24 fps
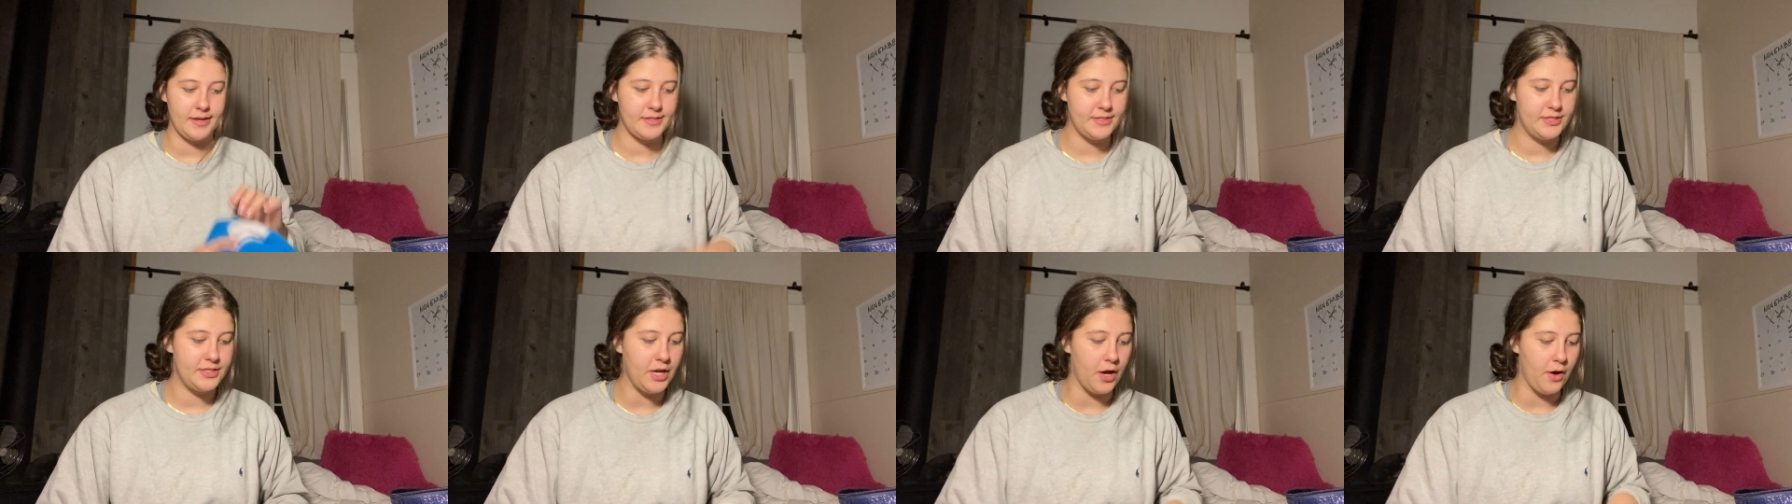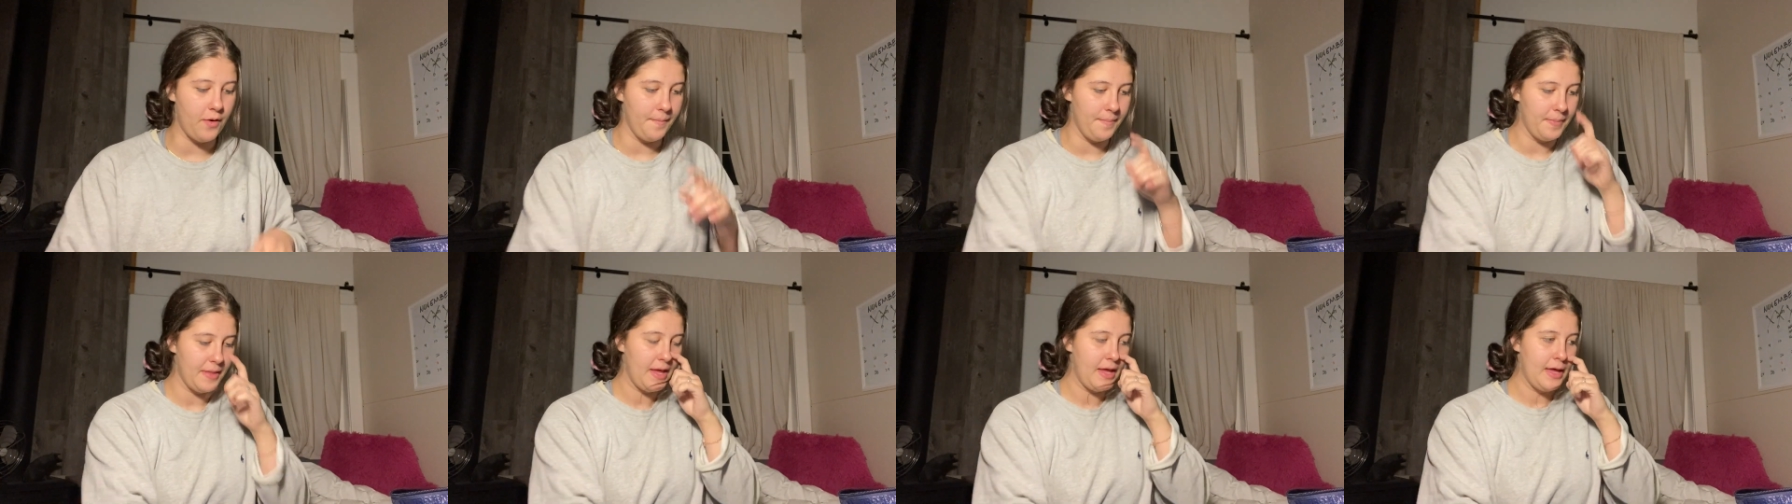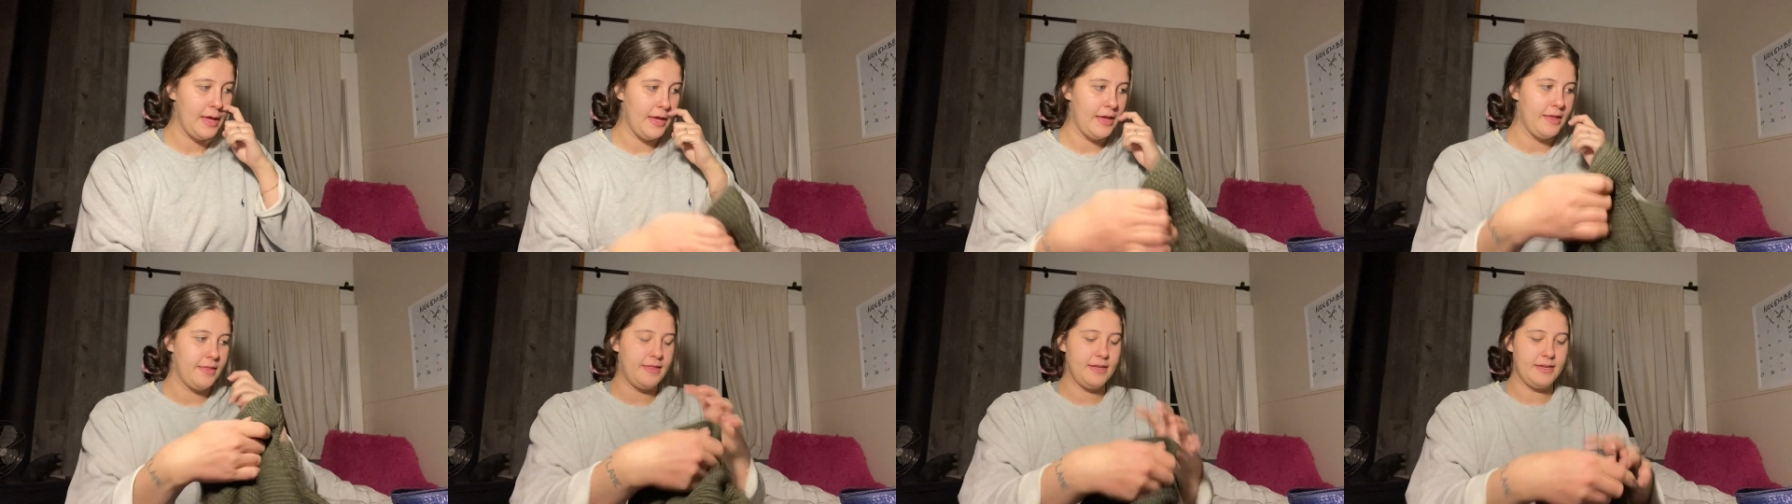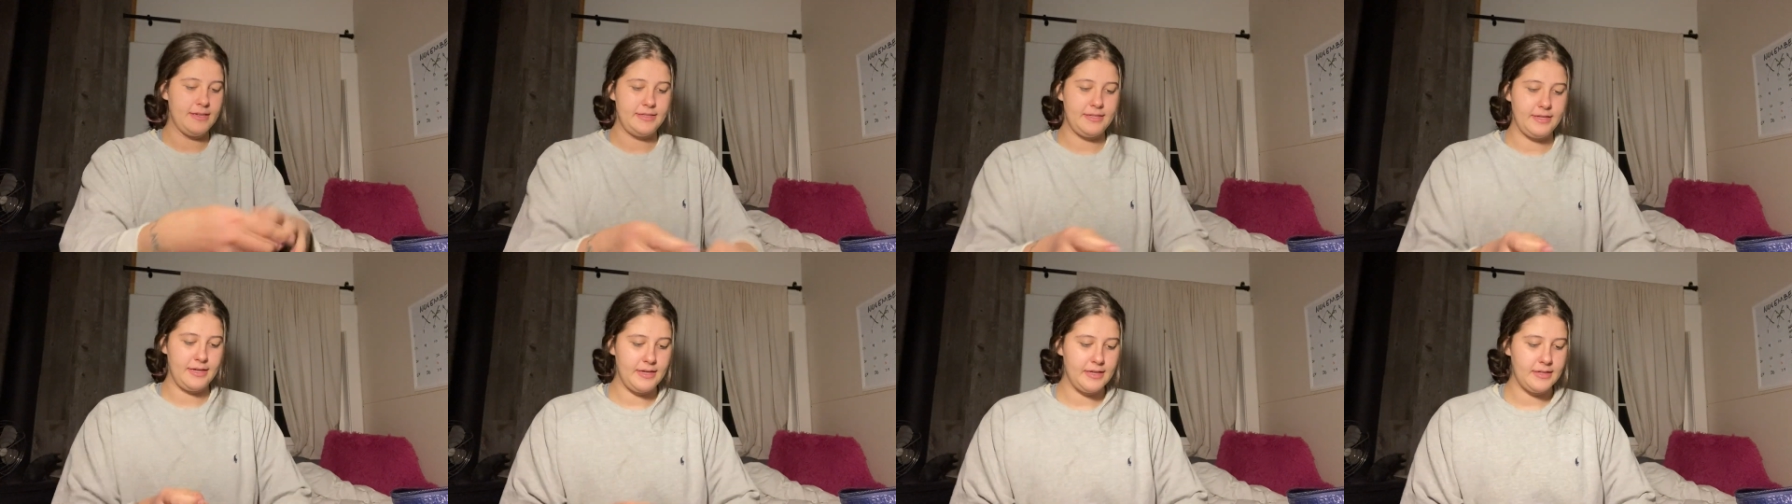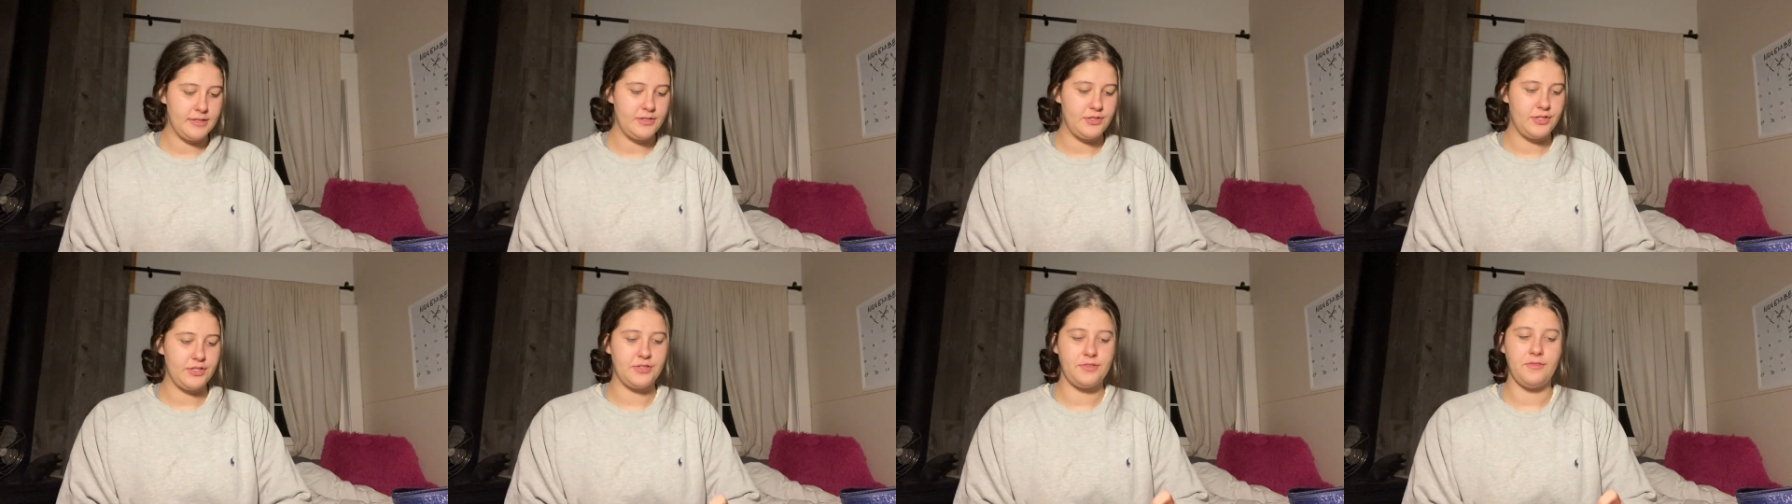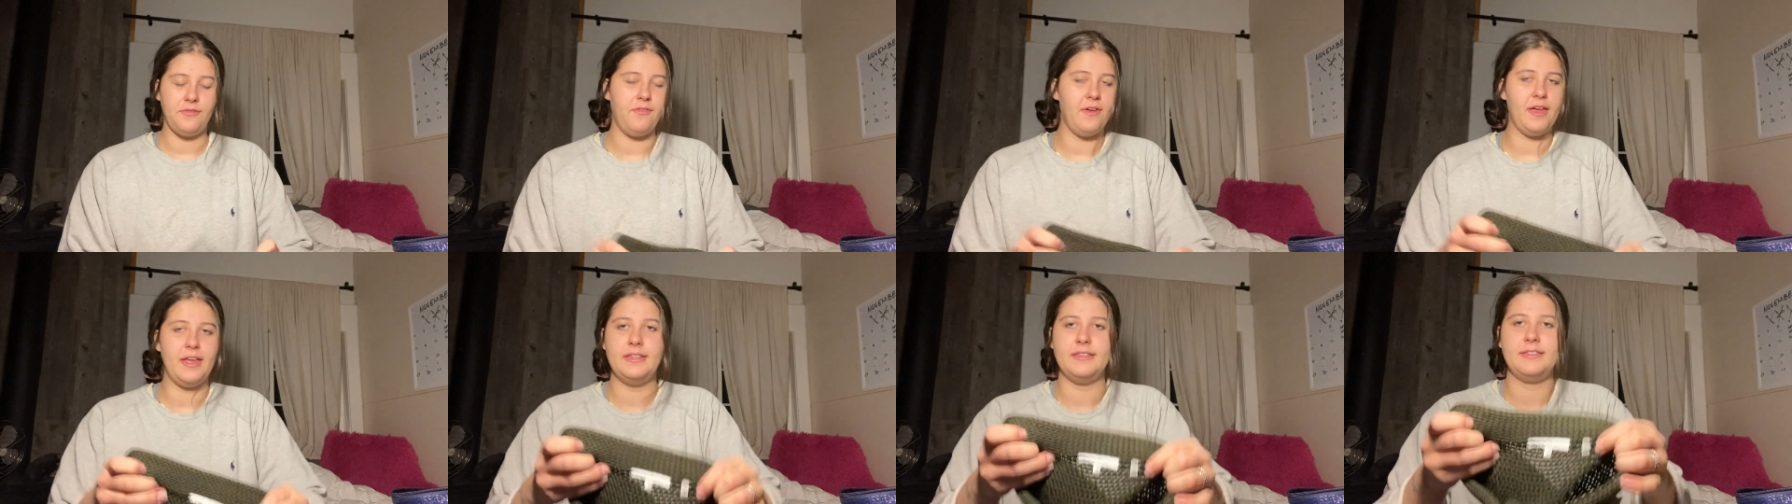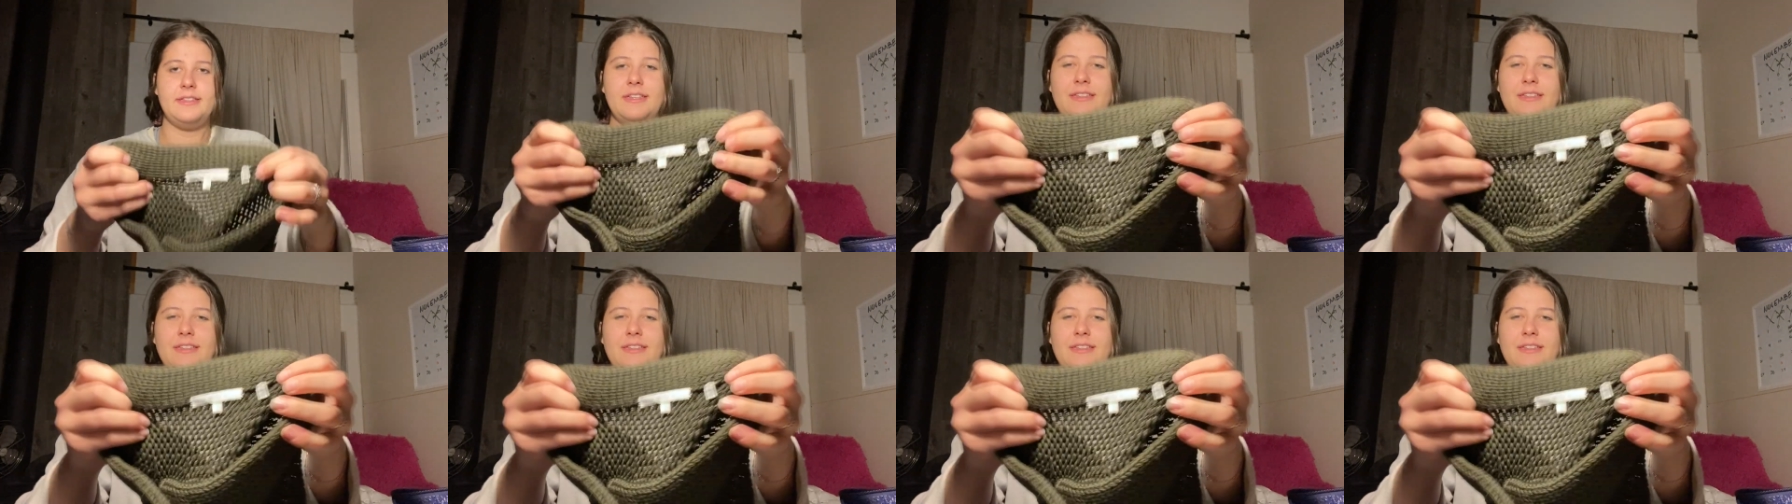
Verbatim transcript: So this is just Vince.